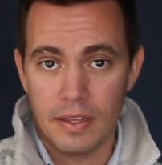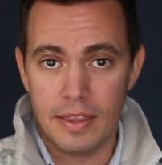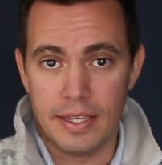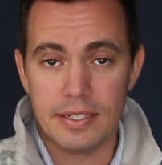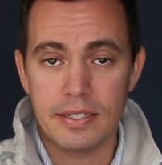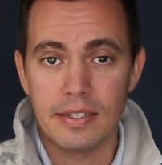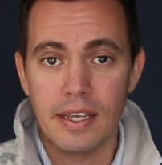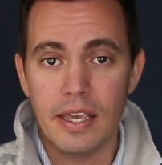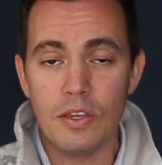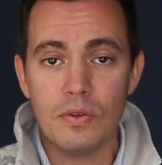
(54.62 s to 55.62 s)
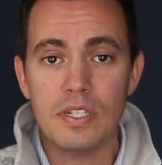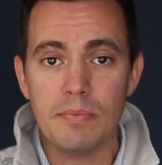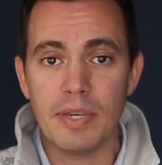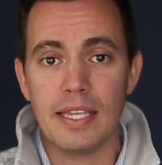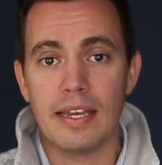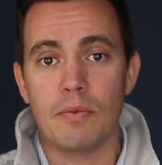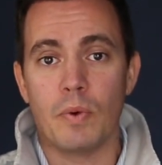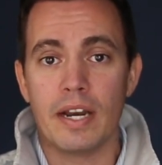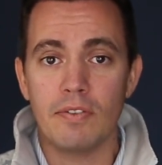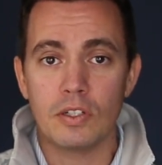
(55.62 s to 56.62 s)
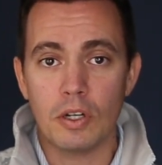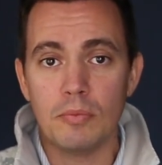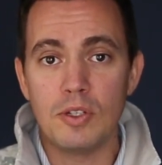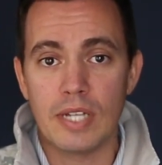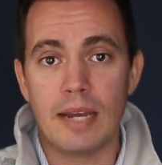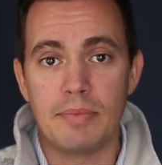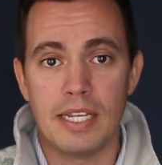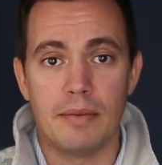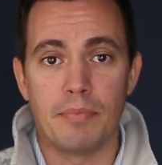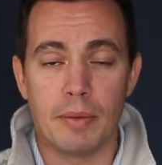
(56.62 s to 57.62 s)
this, it used to be that whatever term you typed in,